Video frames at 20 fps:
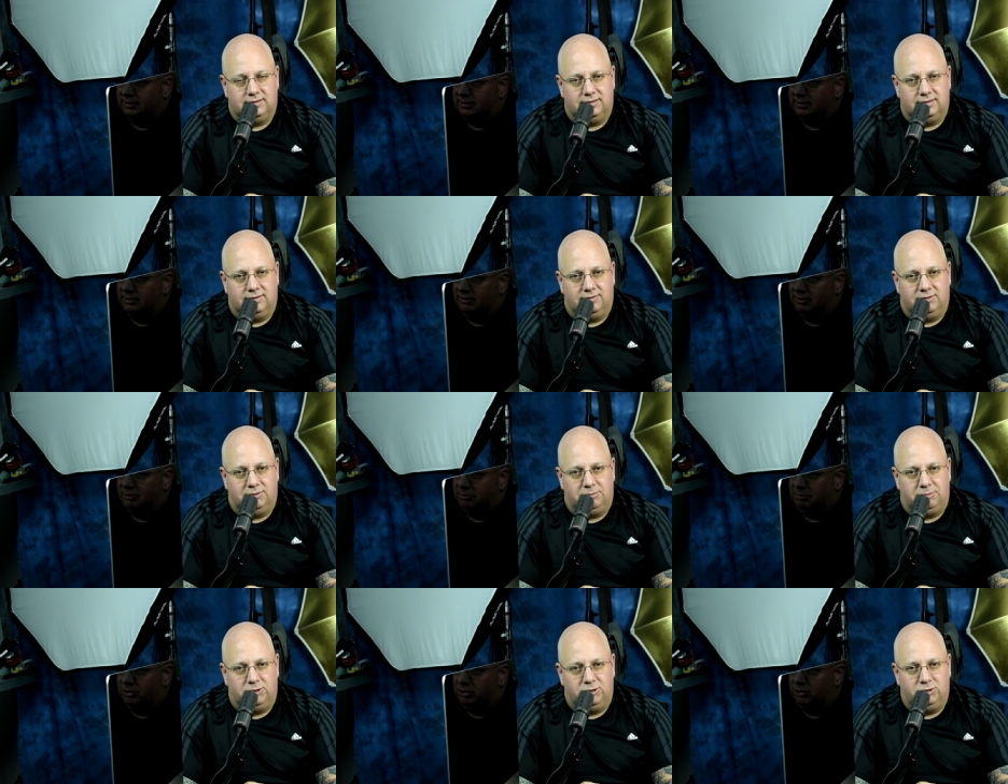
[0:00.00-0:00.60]
of
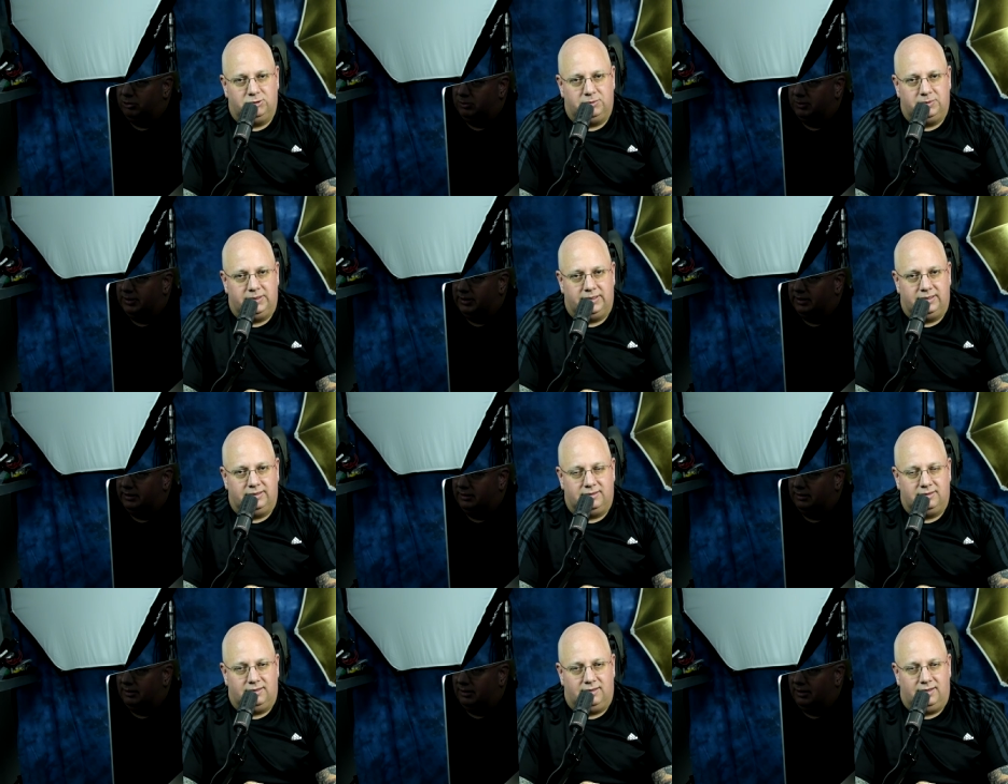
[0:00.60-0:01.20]
the blue
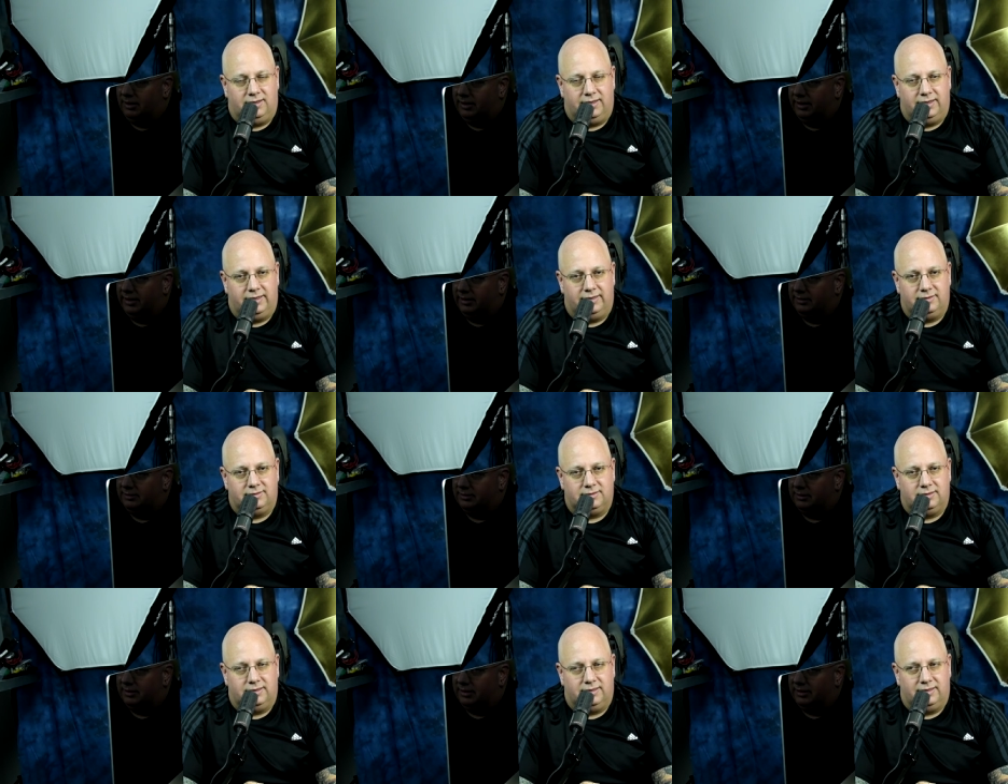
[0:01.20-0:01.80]
end
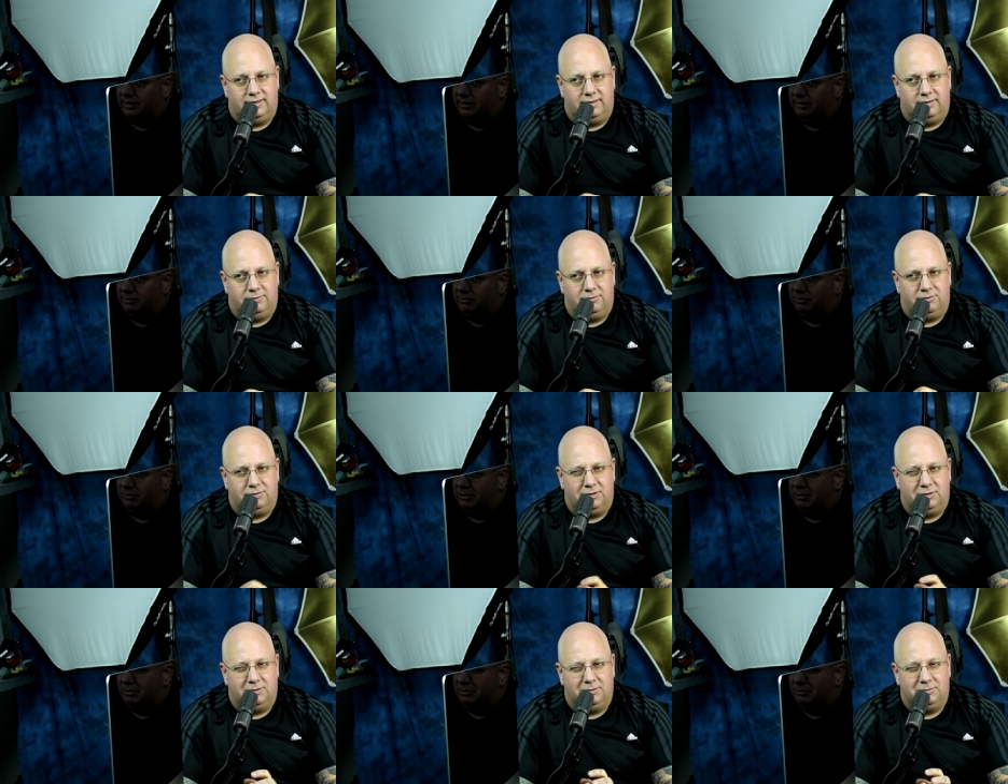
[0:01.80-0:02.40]
light uh,
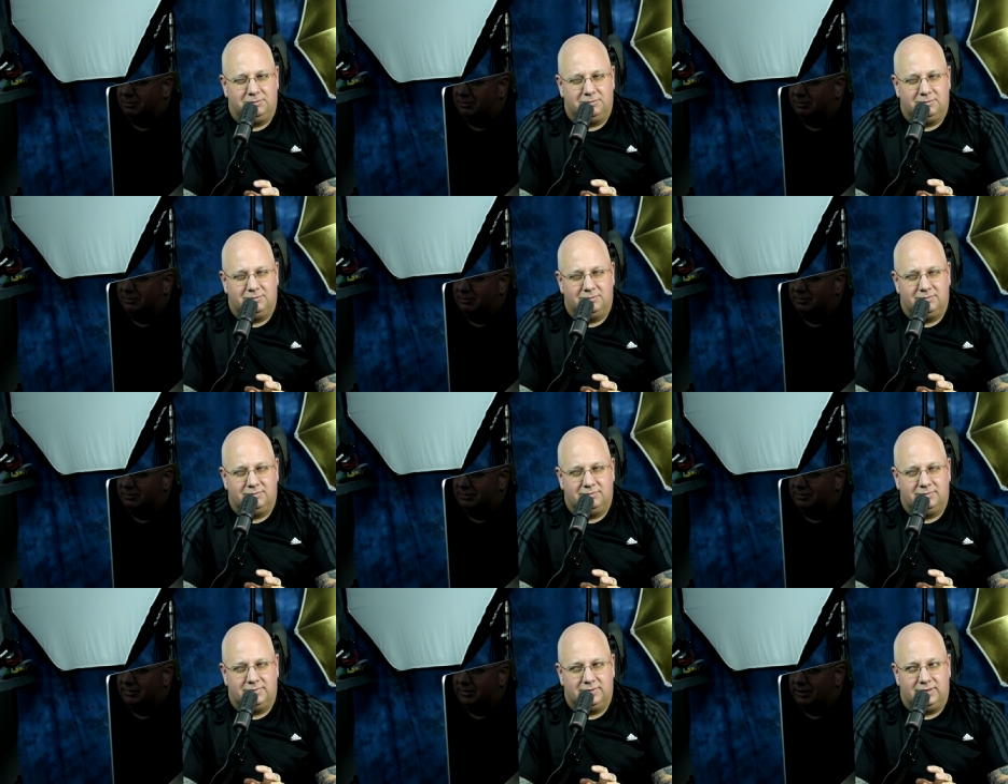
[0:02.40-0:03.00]

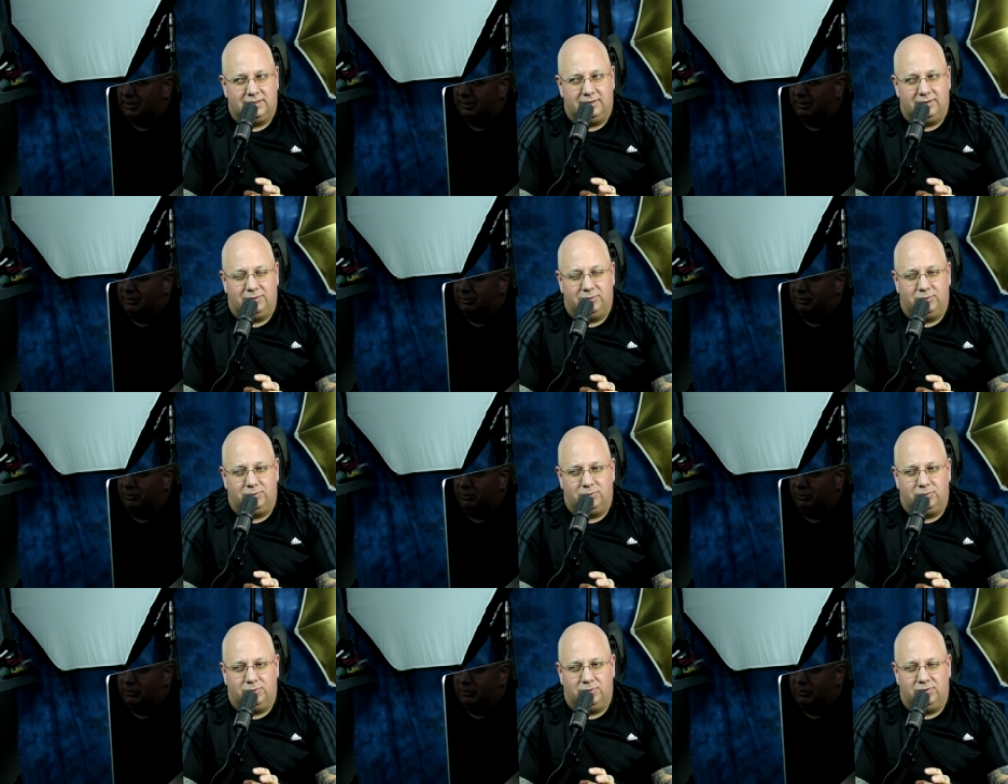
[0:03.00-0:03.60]
from
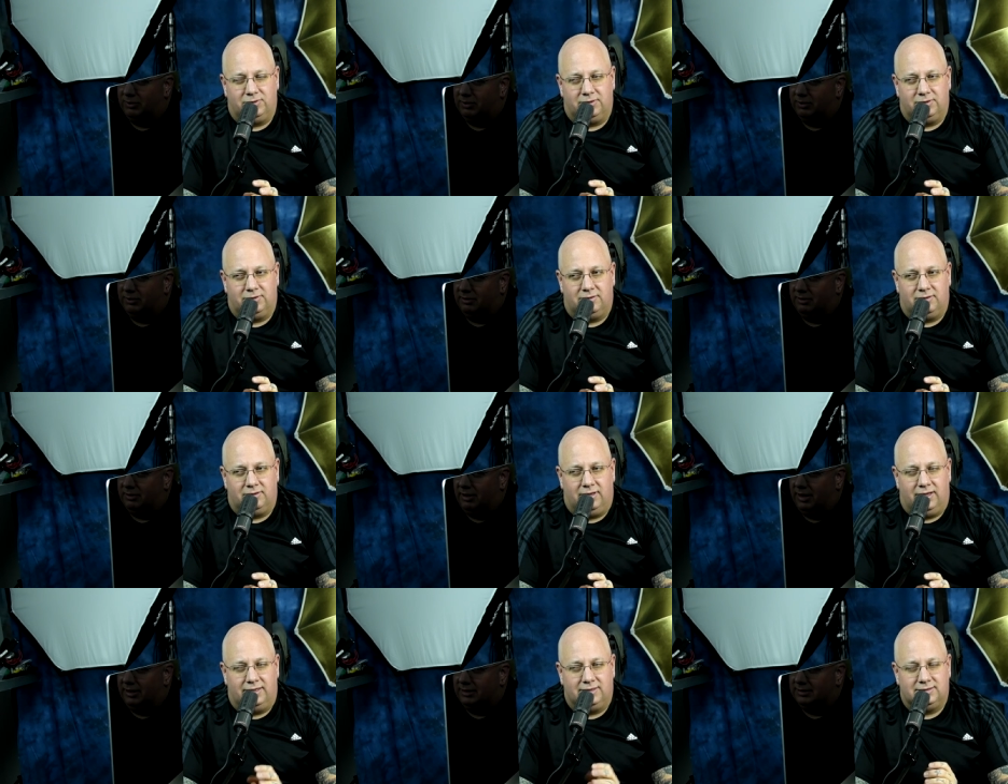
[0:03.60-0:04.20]
was
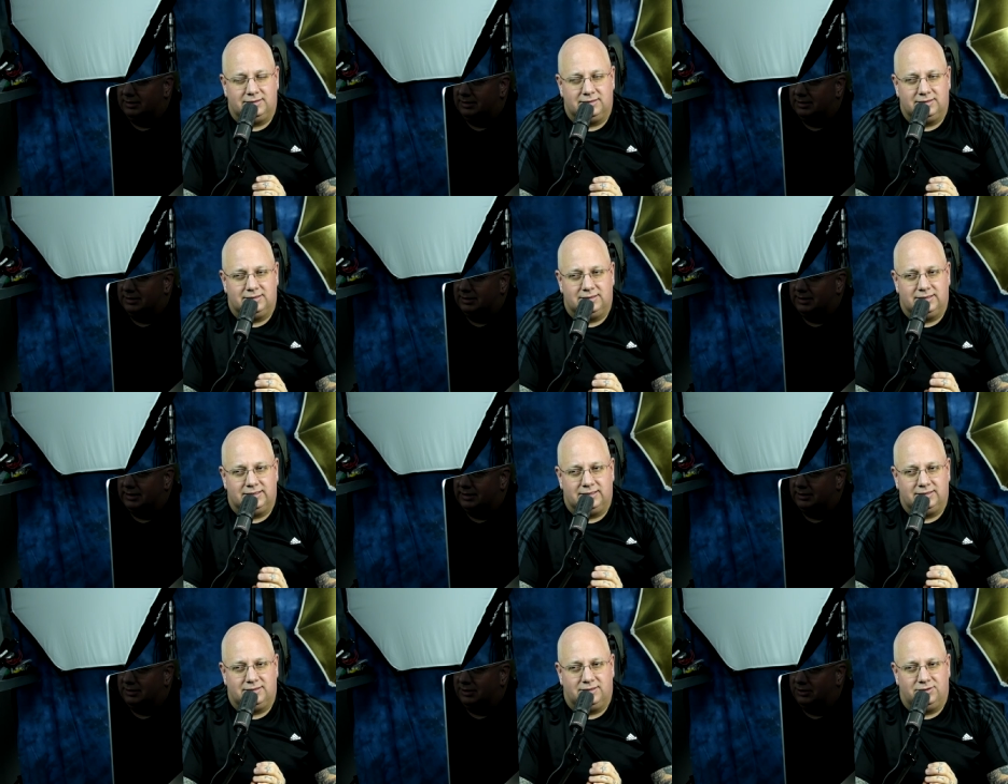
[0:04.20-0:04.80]
it less than
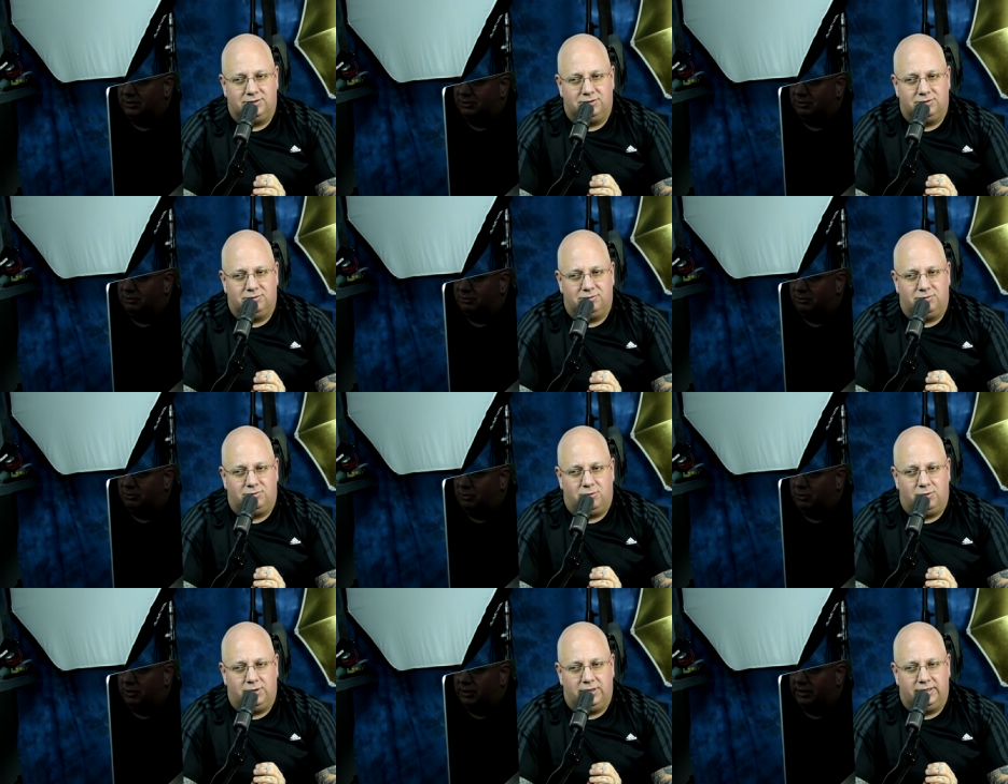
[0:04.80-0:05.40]

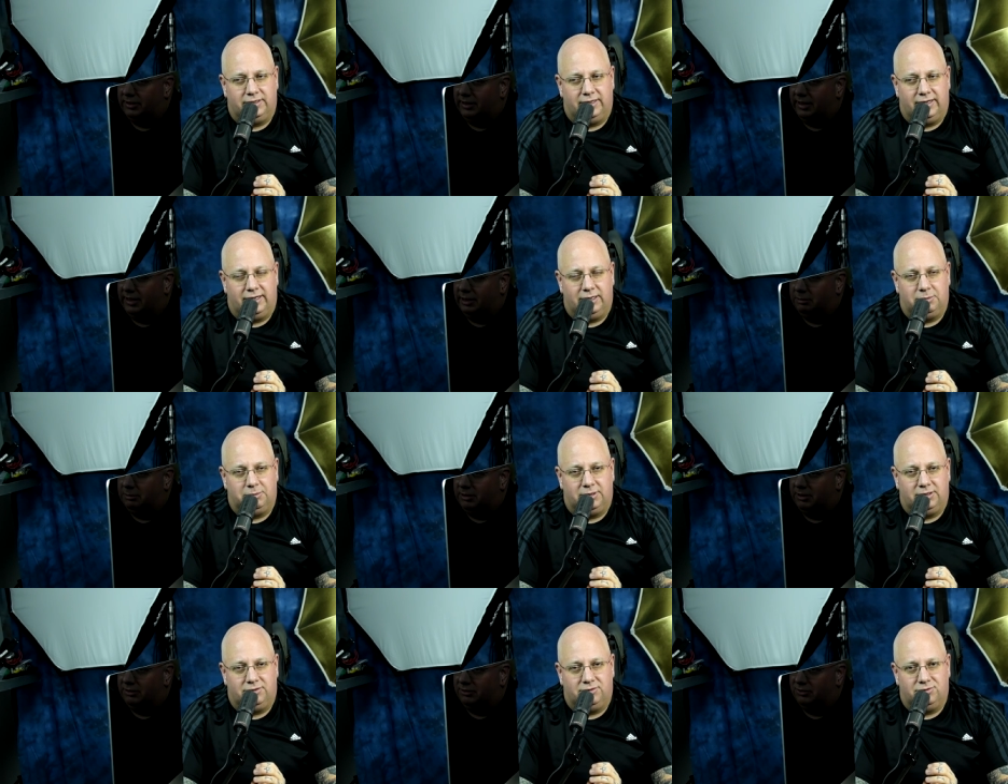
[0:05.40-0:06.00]
640
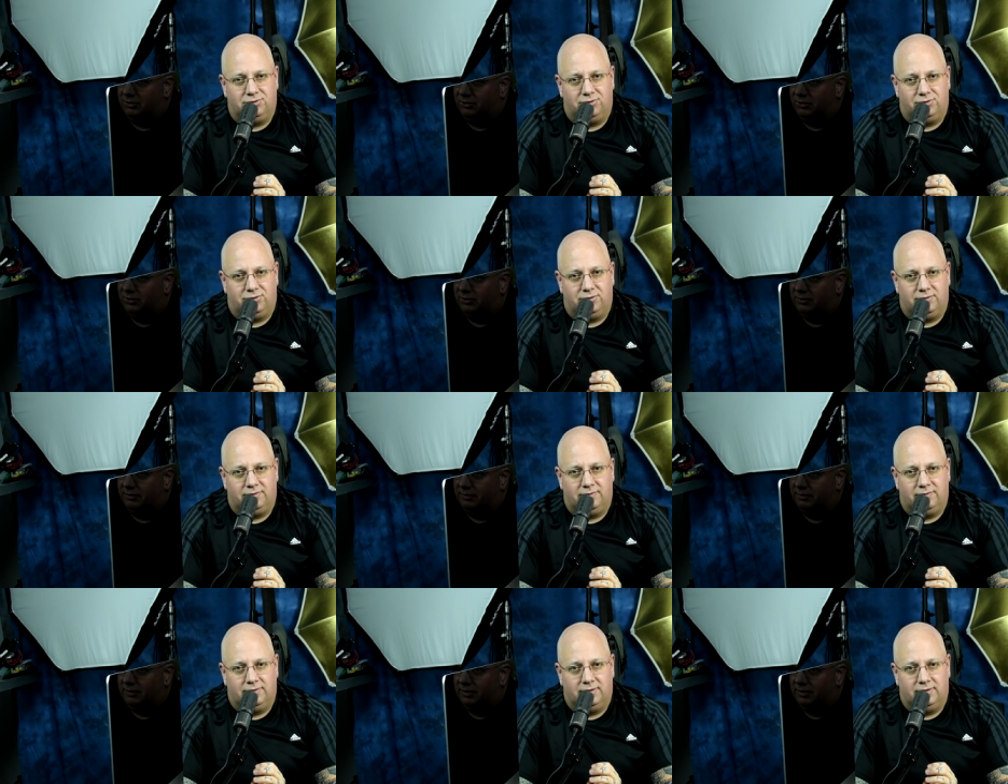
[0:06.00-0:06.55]
nanometers?